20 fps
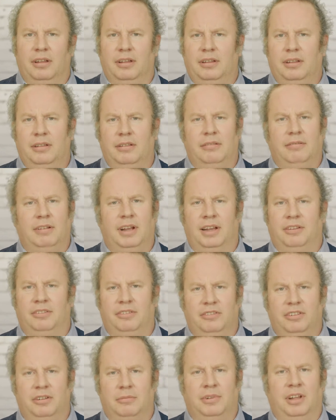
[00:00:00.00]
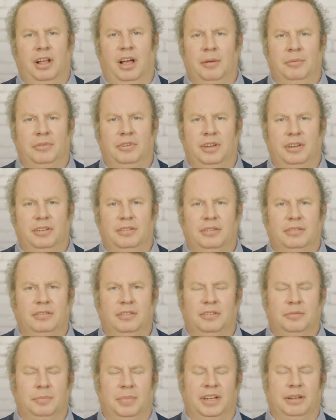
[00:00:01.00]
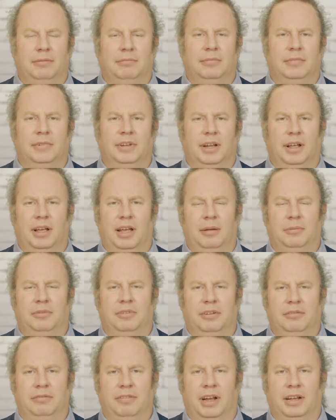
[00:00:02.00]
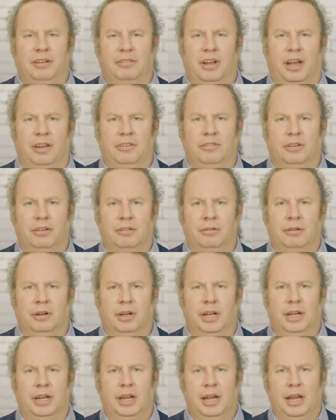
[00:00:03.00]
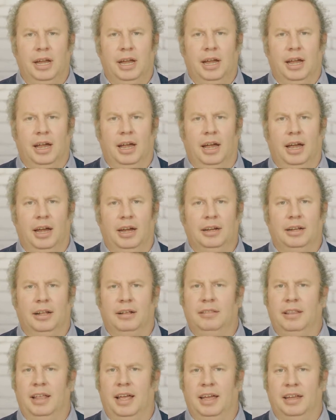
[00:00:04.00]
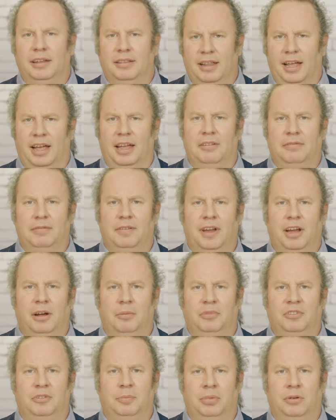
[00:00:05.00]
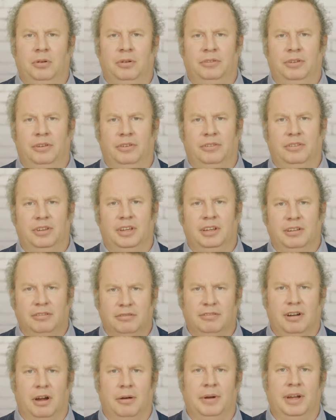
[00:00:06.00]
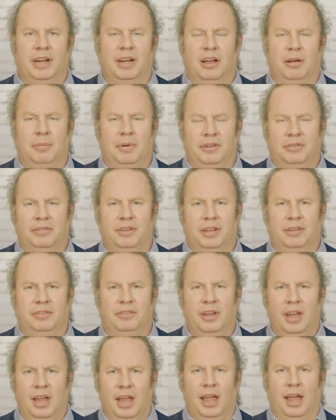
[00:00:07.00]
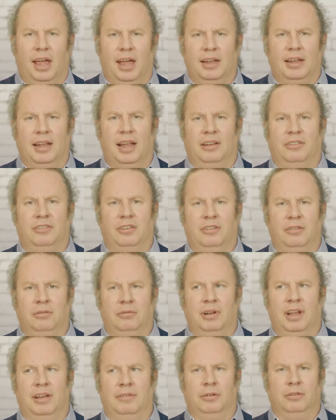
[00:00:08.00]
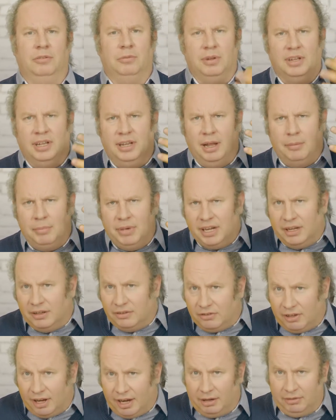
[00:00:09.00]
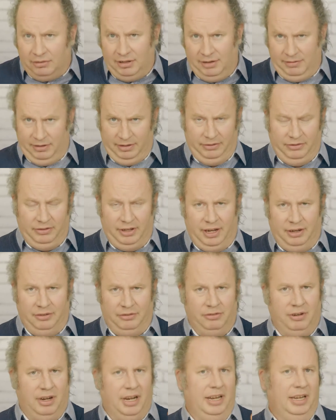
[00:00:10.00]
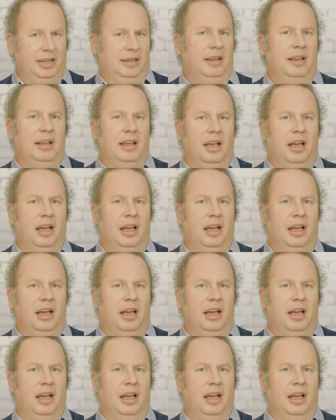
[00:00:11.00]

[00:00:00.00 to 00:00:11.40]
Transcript: the relationship with IMC has just been absolutely fantastic, really. They've helped support us in growing our business, and that's at all levels, whether that be the sales level and sales training,